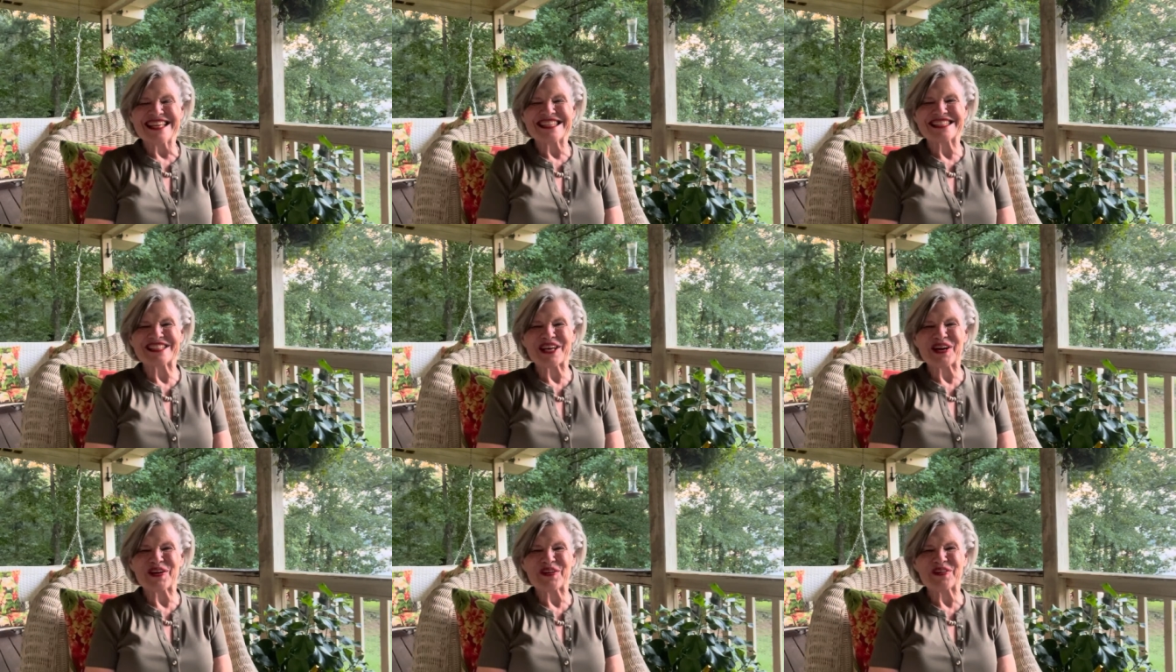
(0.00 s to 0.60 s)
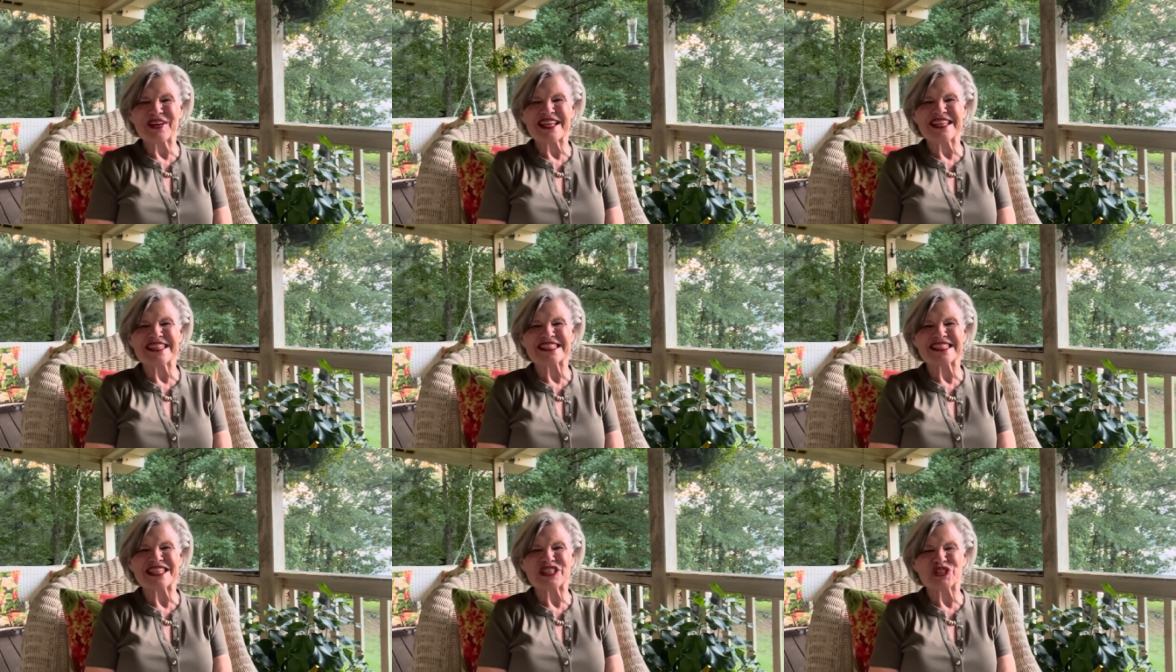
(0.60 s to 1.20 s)
So
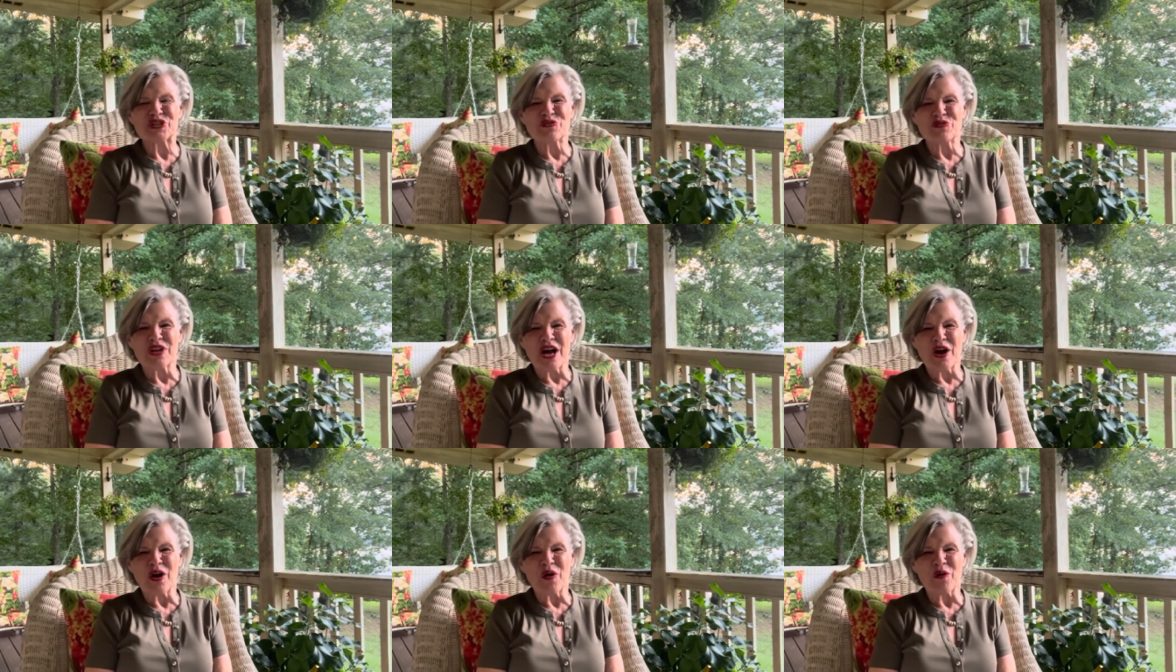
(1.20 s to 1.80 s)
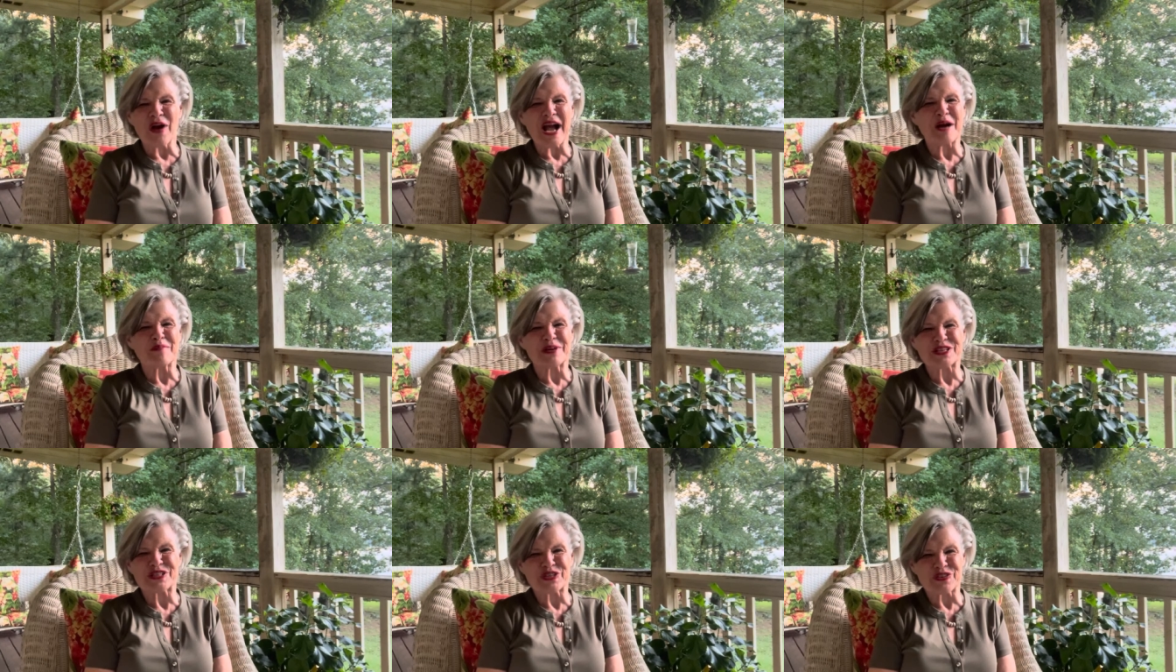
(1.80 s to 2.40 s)
since you know how
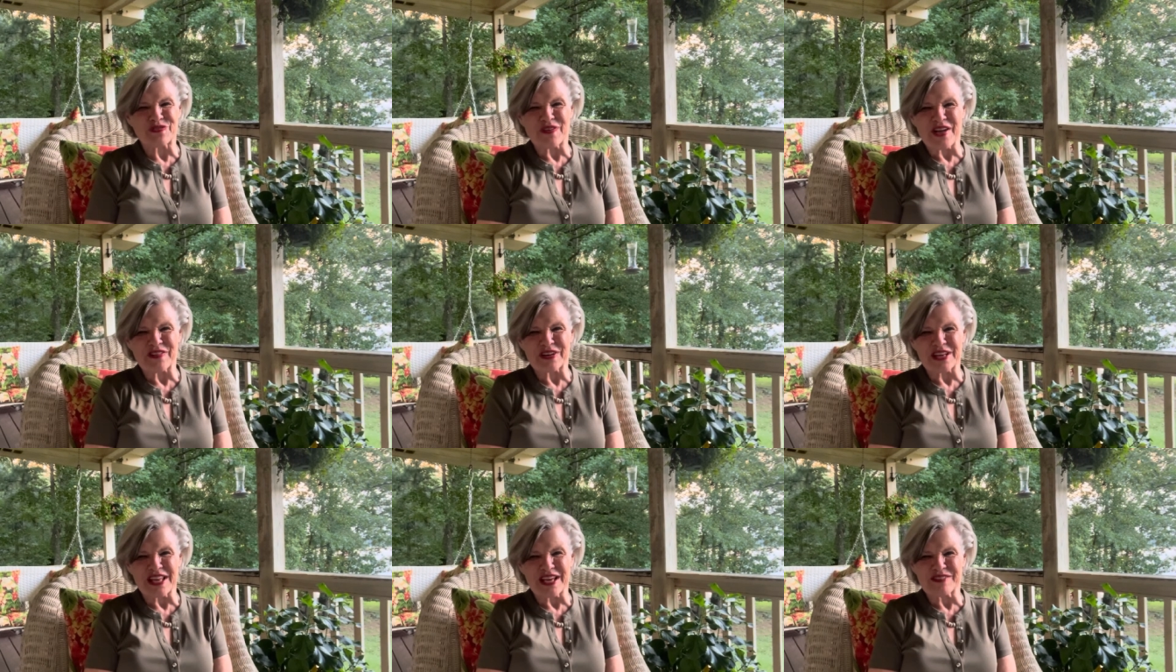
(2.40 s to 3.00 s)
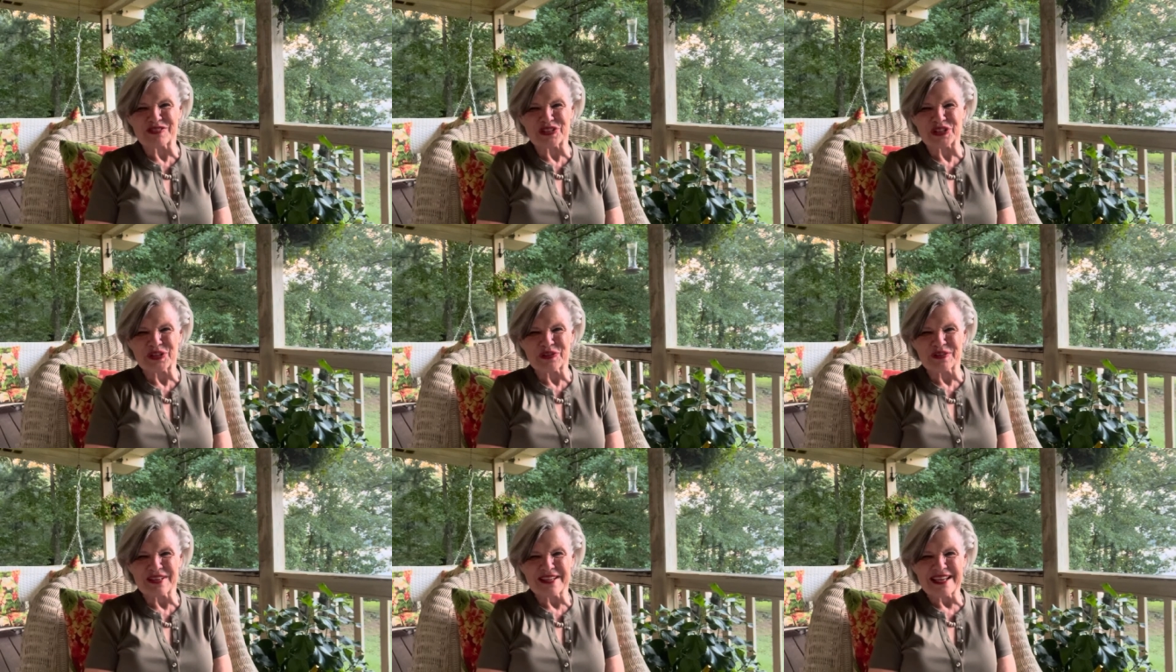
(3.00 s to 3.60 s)
much your Father loves
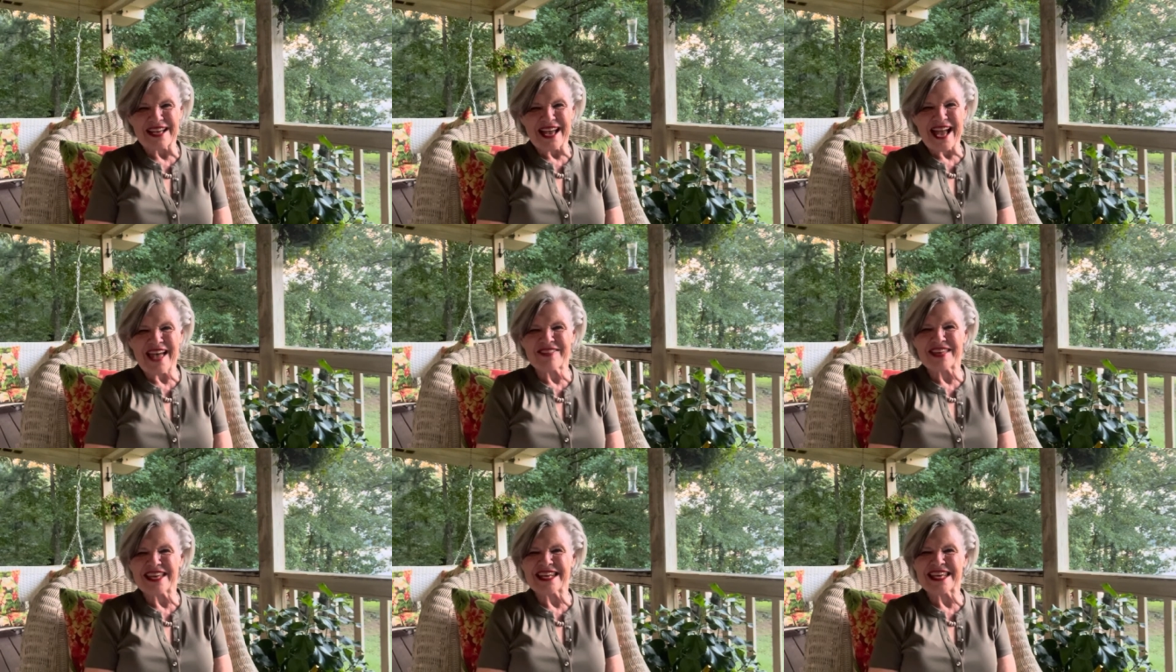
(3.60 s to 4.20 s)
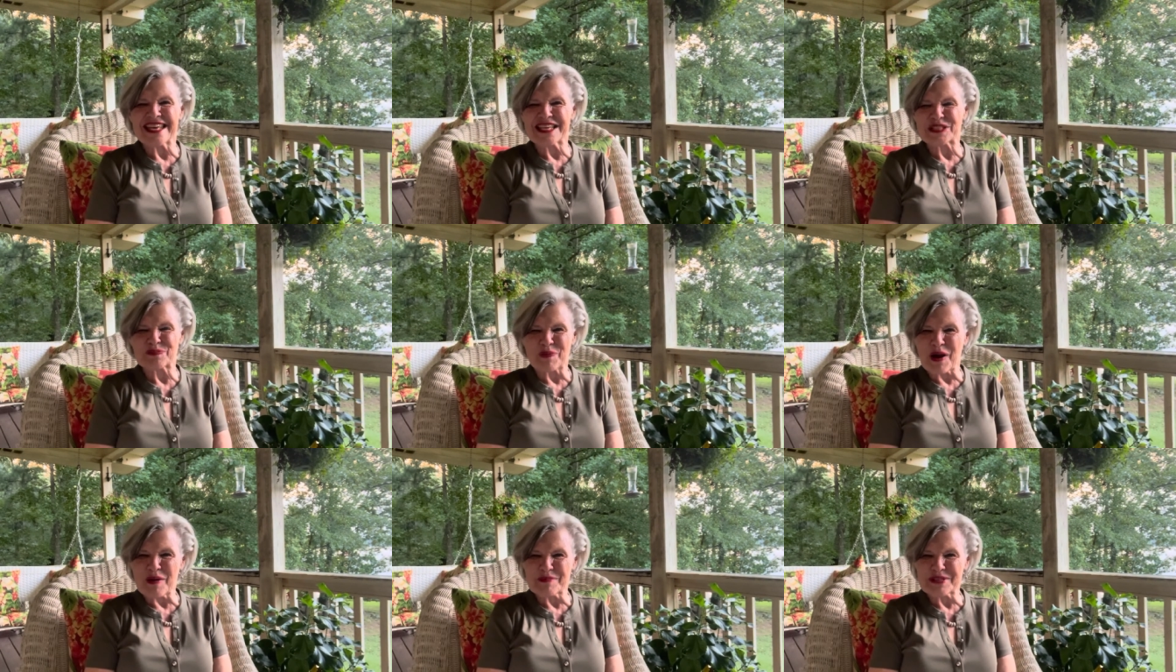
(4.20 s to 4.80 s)
you and that he has
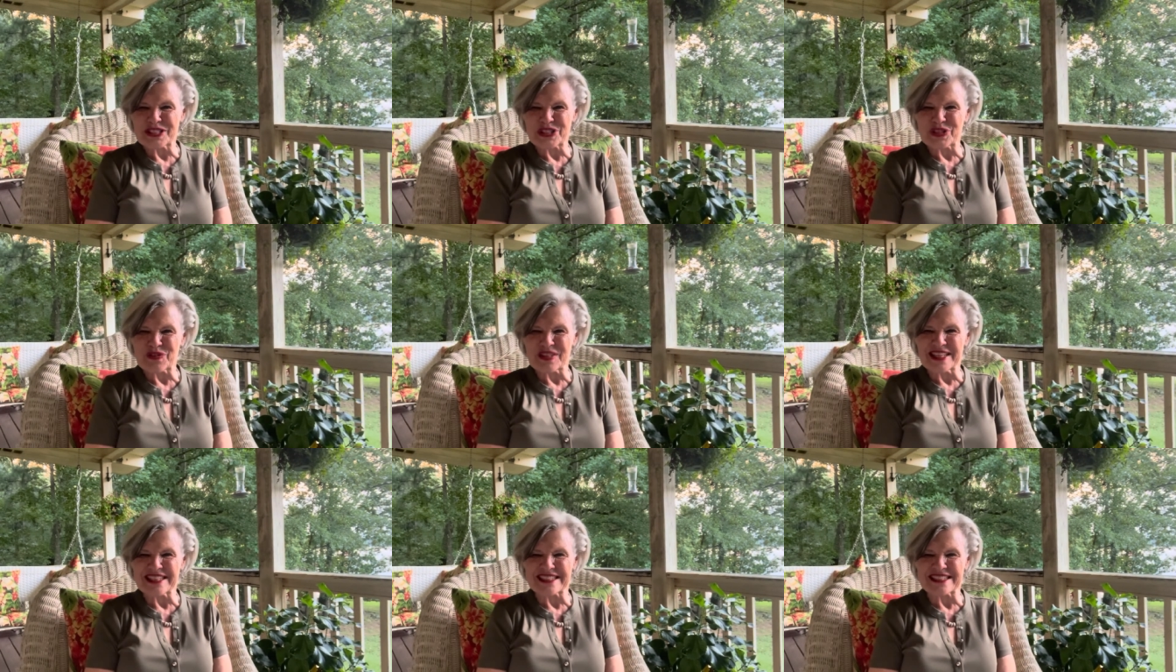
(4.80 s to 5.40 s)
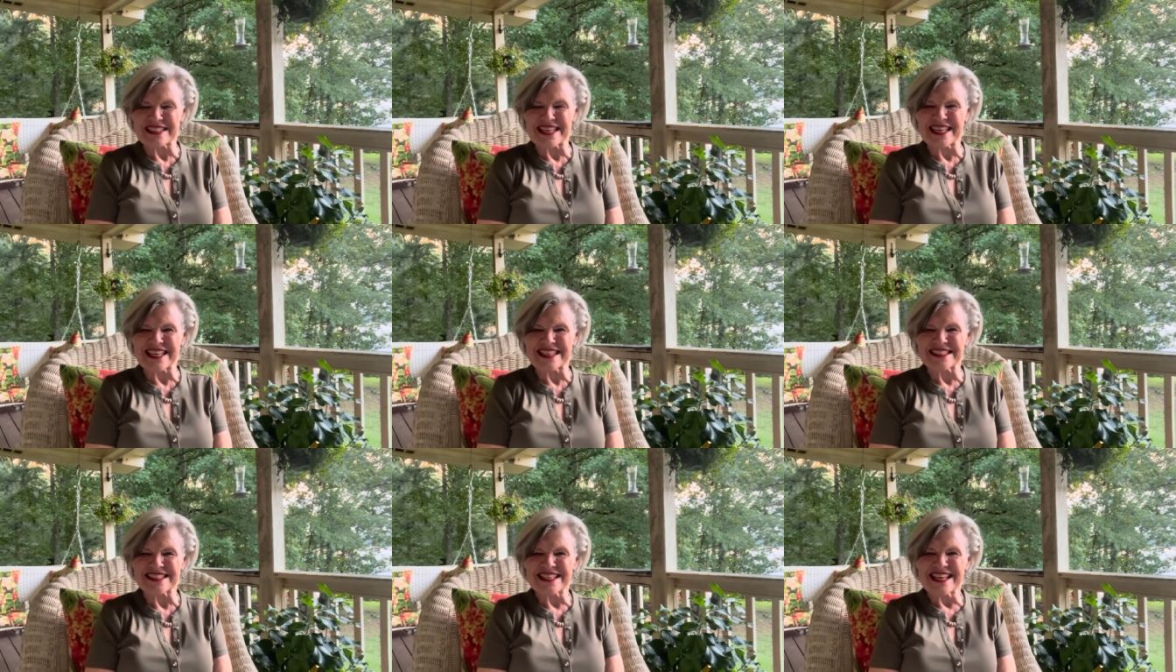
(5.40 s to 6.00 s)
promised you these
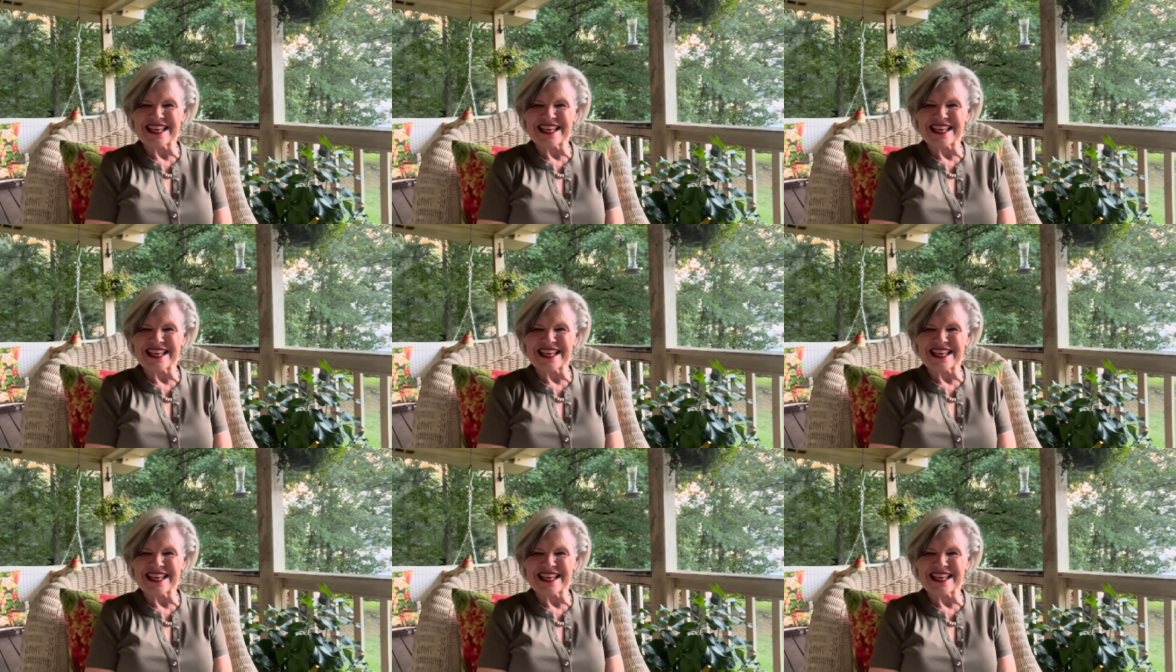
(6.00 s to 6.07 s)
things,